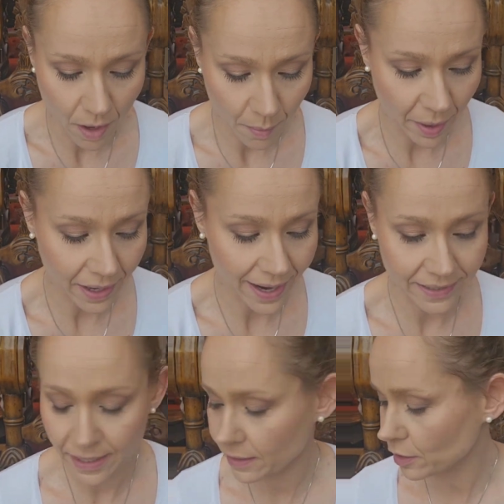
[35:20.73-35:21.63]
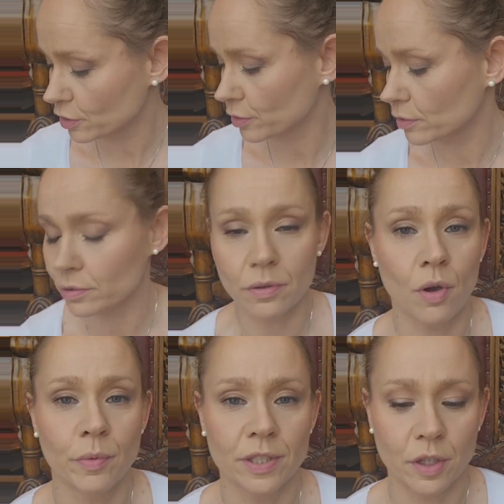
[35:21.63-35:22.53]
But I tend to
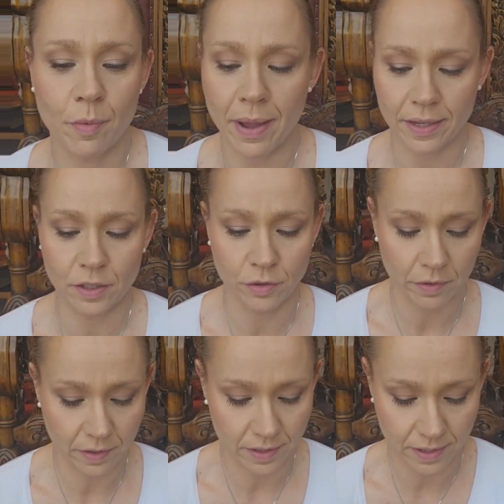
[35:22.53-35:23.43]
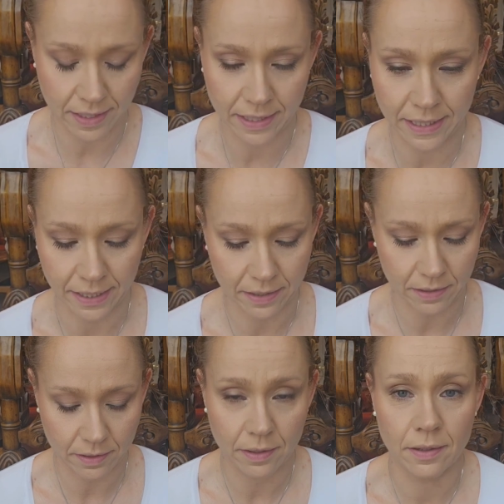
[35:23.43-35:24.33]
always go back to this technique.
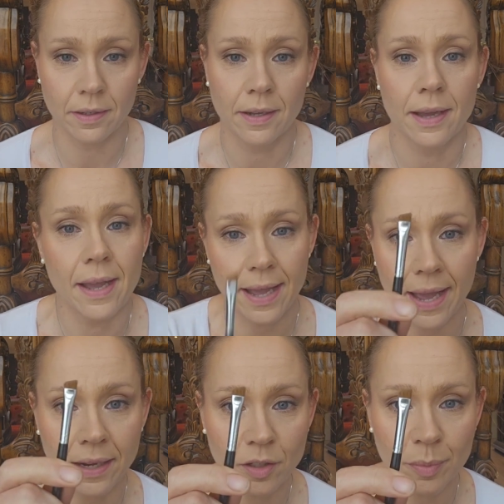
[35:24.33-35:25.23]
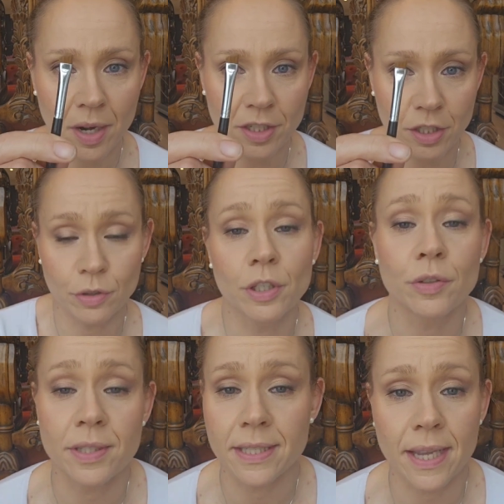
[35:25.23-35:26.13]
Angle brush, you can
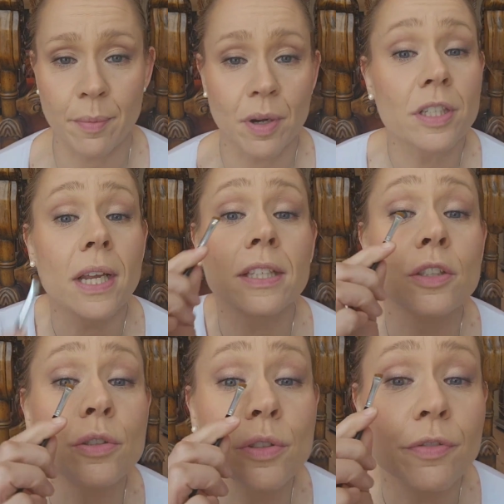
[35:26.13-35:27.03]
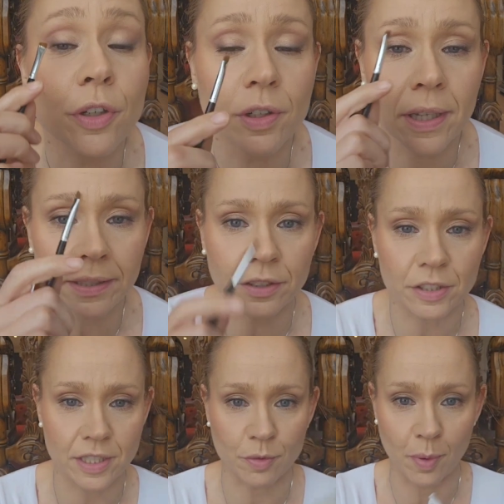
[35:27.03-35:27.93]
use the same brush as you use for your liner,
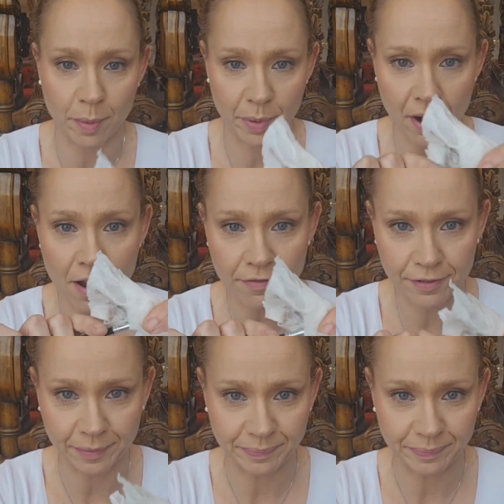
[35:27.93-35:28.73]
just wipe it off.